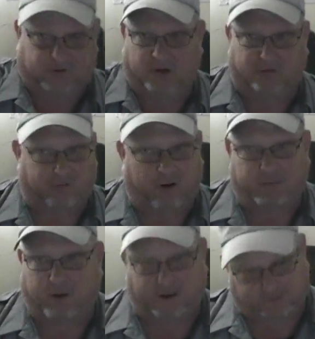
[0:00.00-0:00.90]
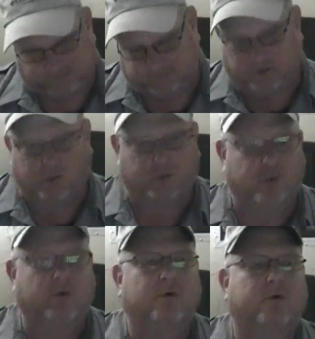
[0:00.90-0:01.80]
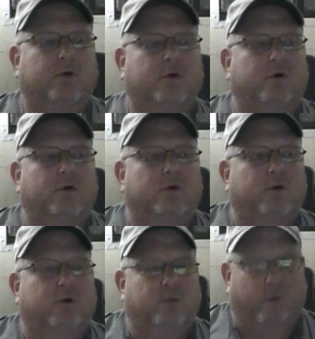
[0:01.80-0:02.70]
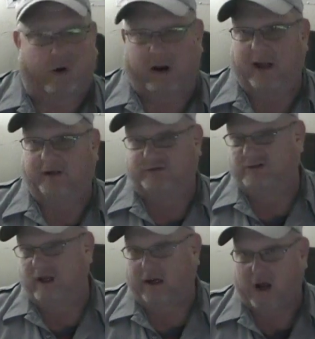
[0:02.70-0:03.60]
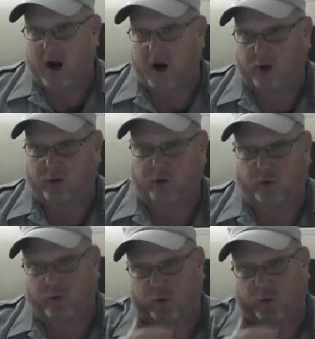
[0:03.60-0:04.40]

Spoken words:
gonna drop like a stone. Whereas that conical